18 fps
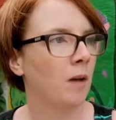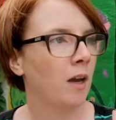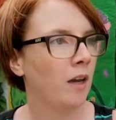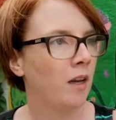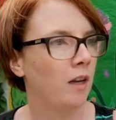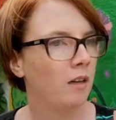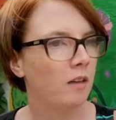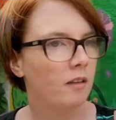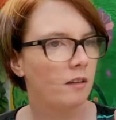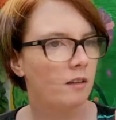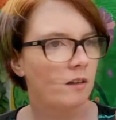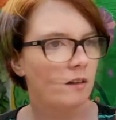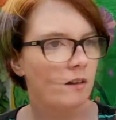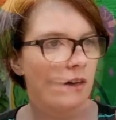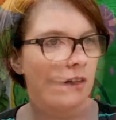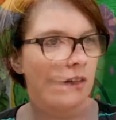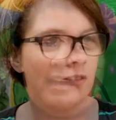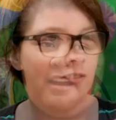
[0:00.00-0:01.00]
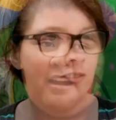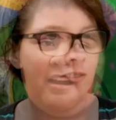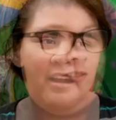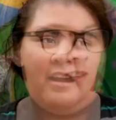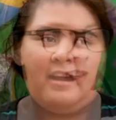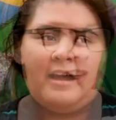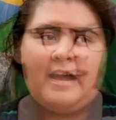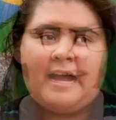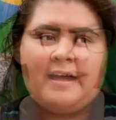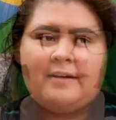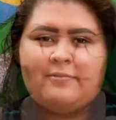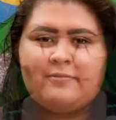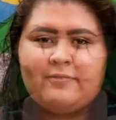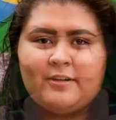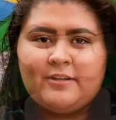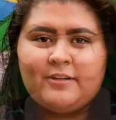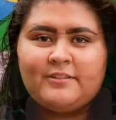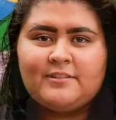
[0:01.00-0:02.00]
When I started AIR, at
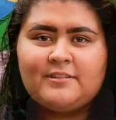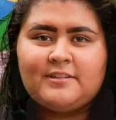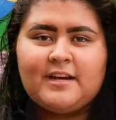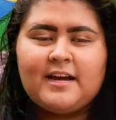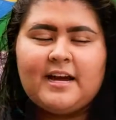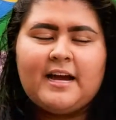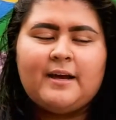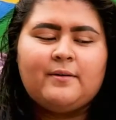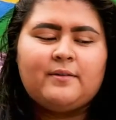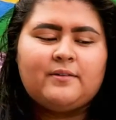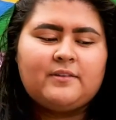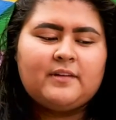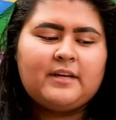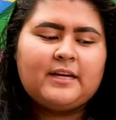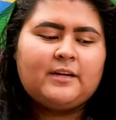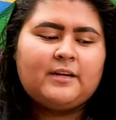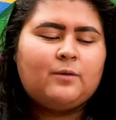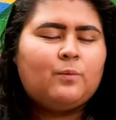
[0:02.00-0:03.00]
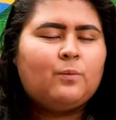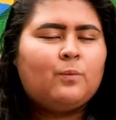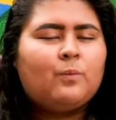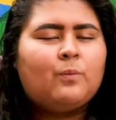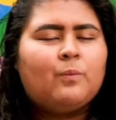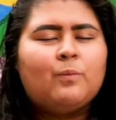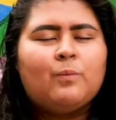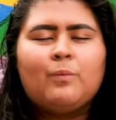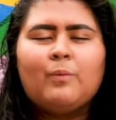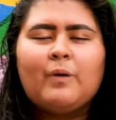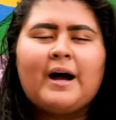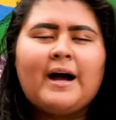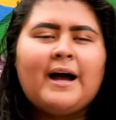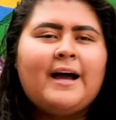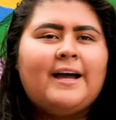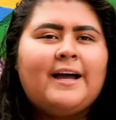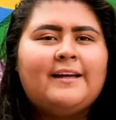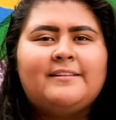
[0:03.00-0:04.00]
first I was like,
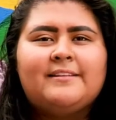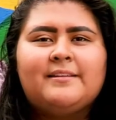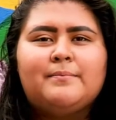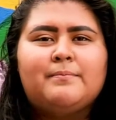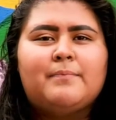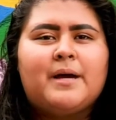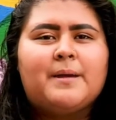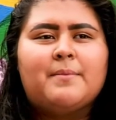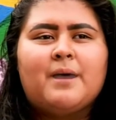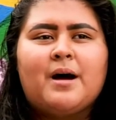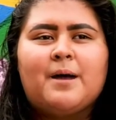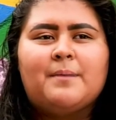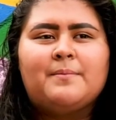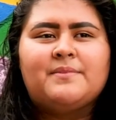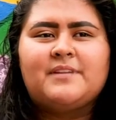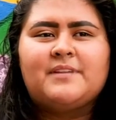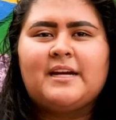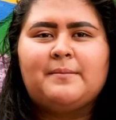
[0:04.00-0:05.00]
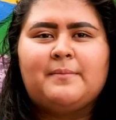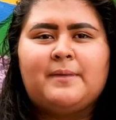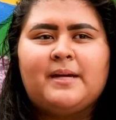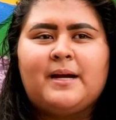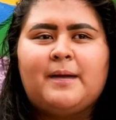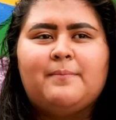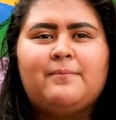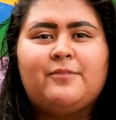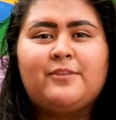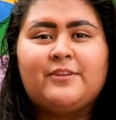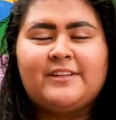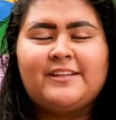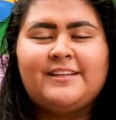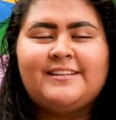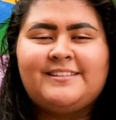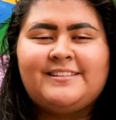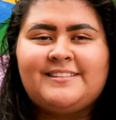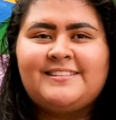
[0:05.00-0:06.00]
why did my mom sign me up for
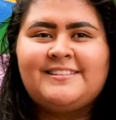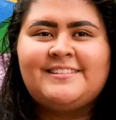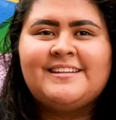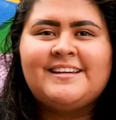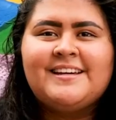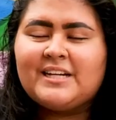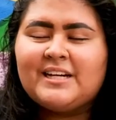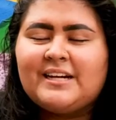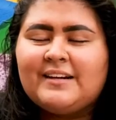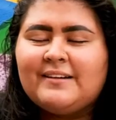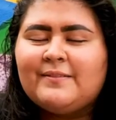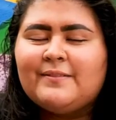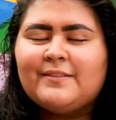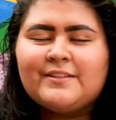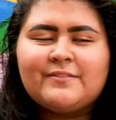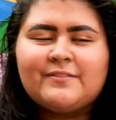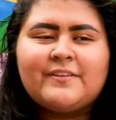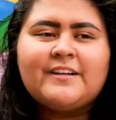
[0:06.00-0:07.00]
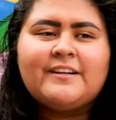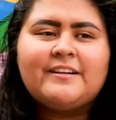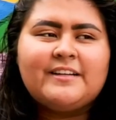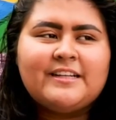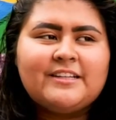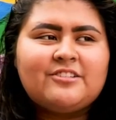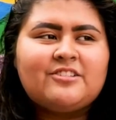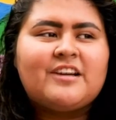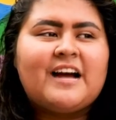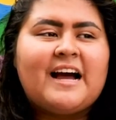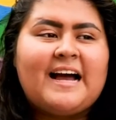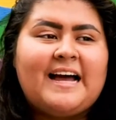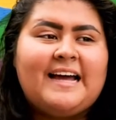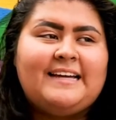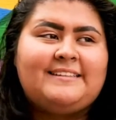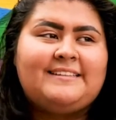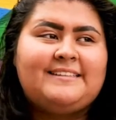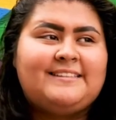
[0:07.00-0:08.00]
this? I was very
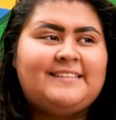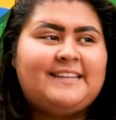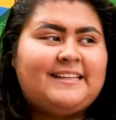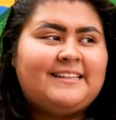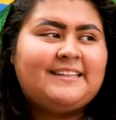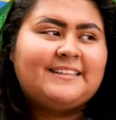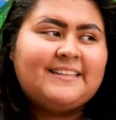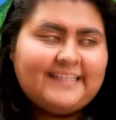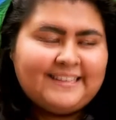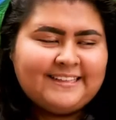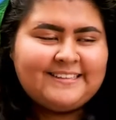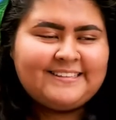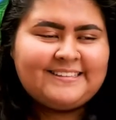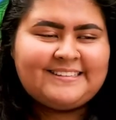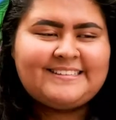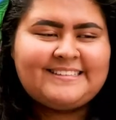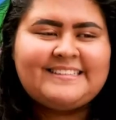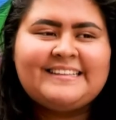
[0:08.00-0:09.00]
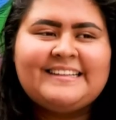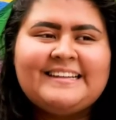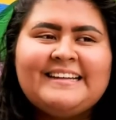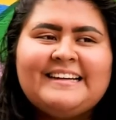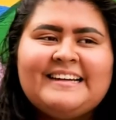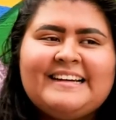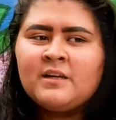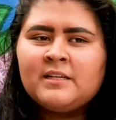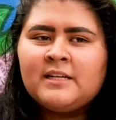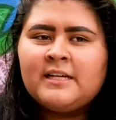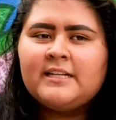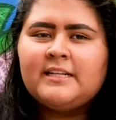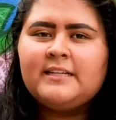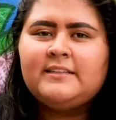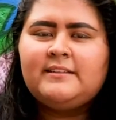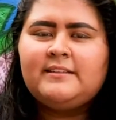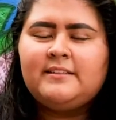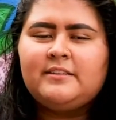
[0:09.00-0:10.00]
shy, to say the least.
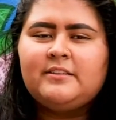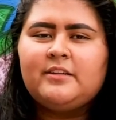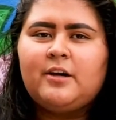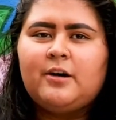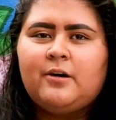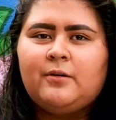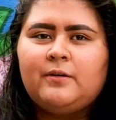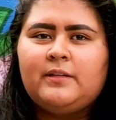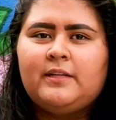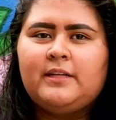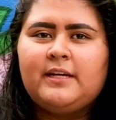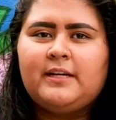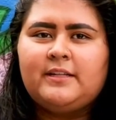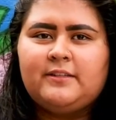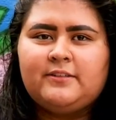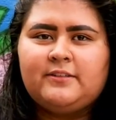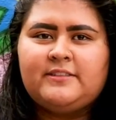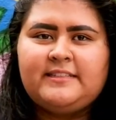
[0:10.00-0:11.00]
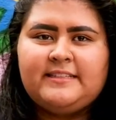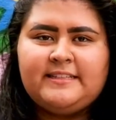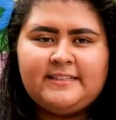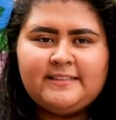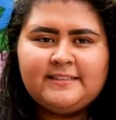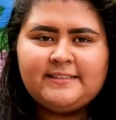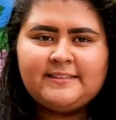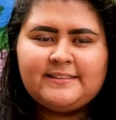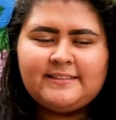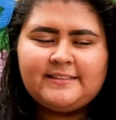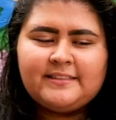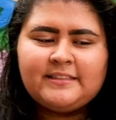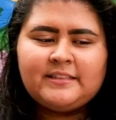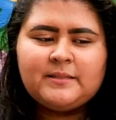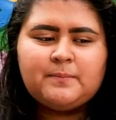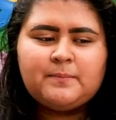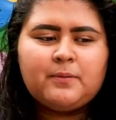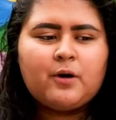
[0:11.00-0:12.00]
Getting to know the other teens in
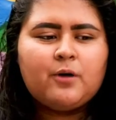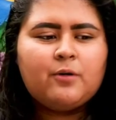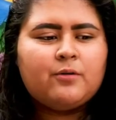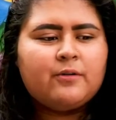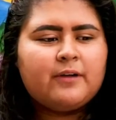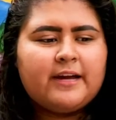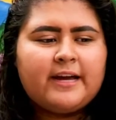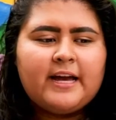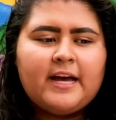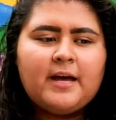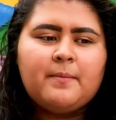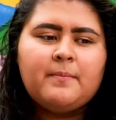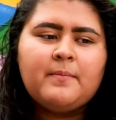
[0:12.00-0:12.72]
the program,